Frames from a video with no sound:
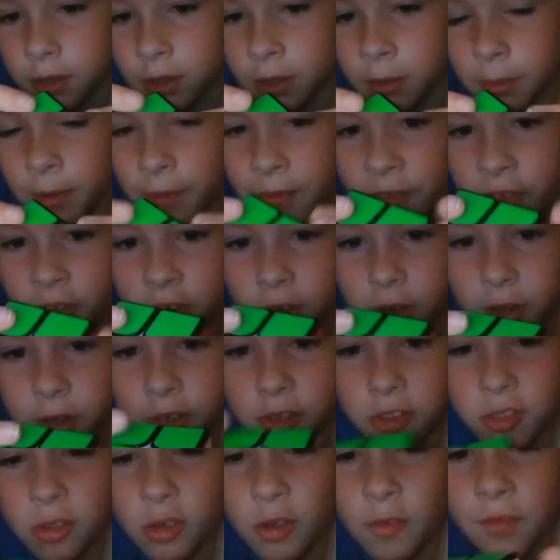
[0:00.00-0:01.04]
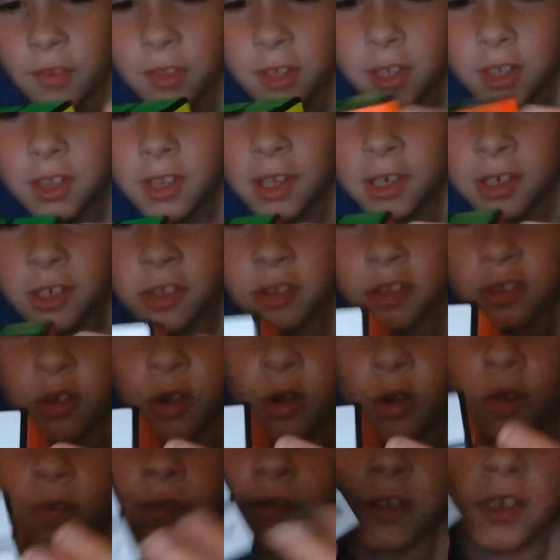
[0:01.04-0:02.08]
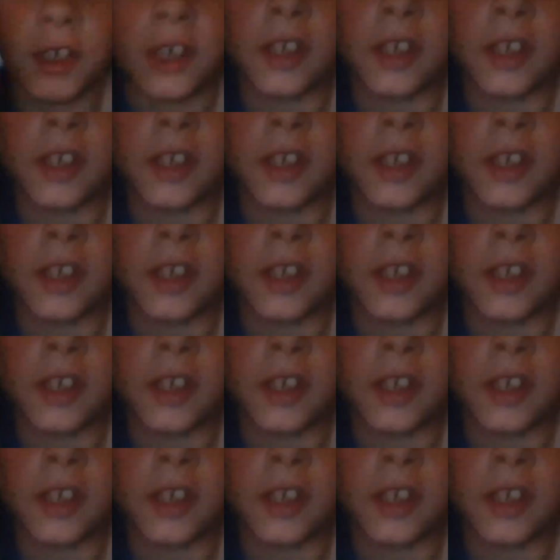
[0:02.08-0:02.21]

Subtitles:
Let me figure out how to solve this. I just solved